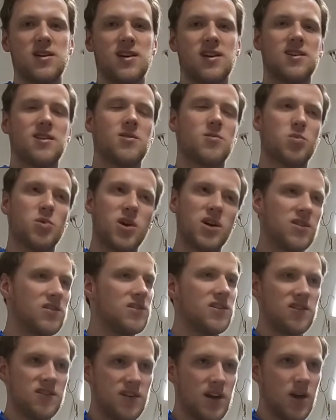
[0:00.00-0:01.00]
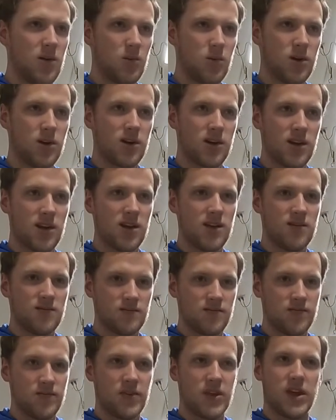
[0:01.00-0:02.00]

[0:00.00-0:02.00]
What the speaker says: And your brain's just not working.